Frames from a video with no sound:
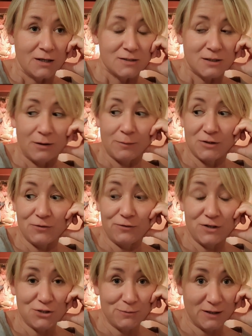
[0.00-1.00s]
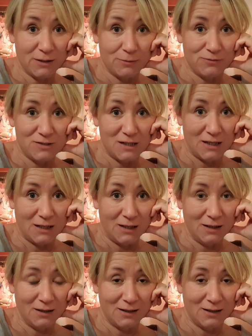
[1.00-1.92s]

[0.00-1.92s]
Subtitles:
So I'm going to finish my cup of tea